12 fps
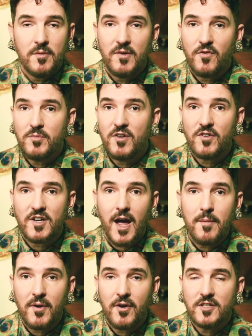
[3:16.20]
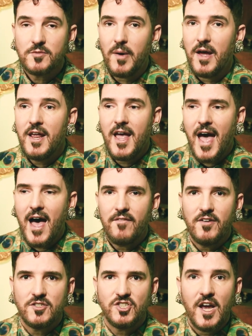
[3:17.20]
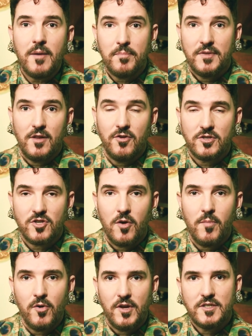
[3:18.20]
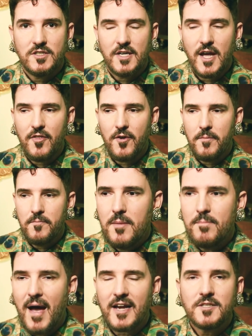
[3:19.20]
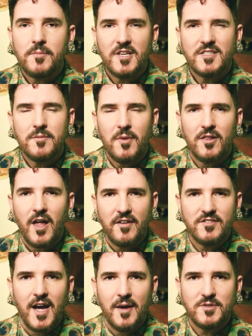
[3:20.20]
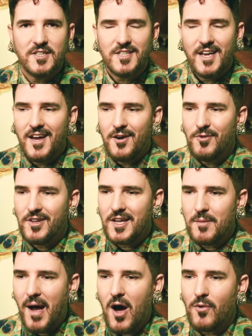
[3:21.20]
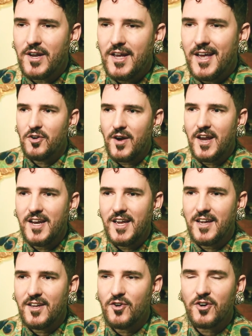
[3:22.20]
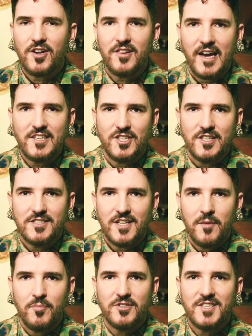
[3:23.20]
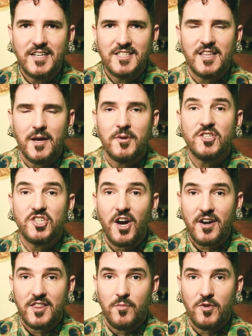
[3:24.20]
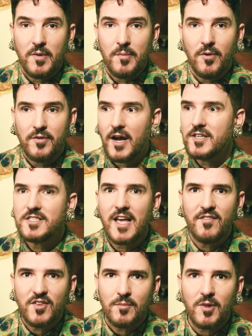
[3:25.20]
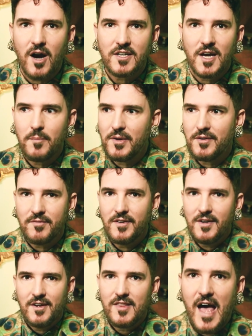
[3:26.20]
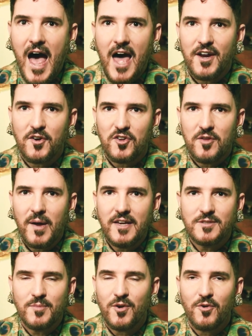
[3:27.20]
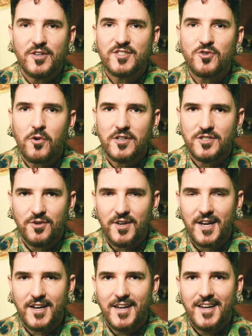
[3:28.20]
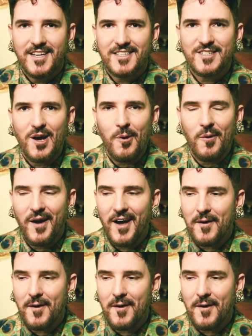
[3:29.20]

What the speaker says: could be from different time periods, but have a shape that looks harmonious together. Maximalism, a lot of times, is really about curating your collections and presenting them and sharing them with people, not just having them locked up in the attic or the basement or the storage unit. So